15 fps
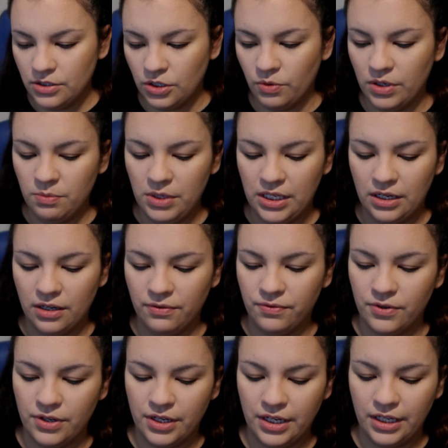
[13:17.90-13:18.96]
So you wanna be
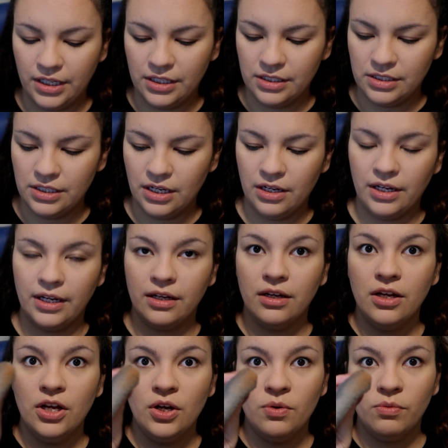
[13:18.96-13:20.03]
careful. I can tell like
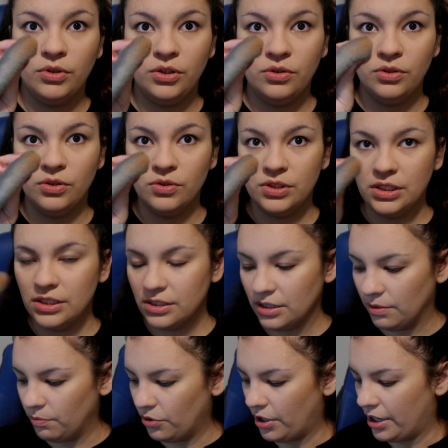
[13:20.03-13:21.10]
when you use this
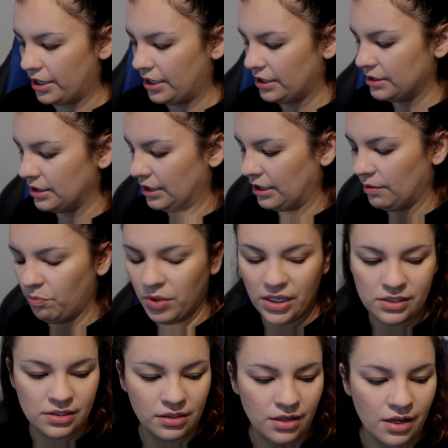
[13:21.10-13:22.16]
on products, like it
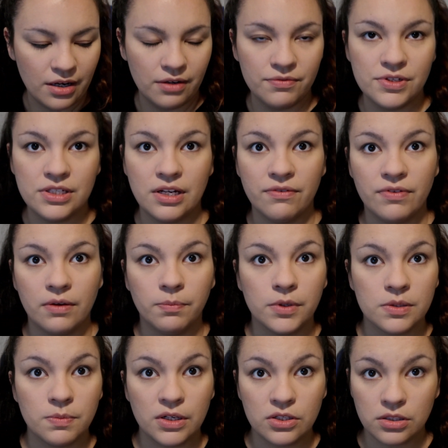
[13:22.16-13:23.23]
picks a lot of stuff up,
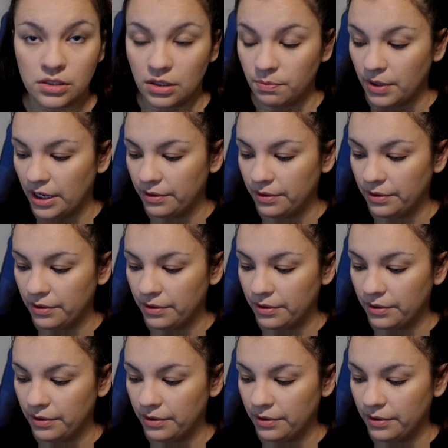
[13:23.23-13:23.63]
especially the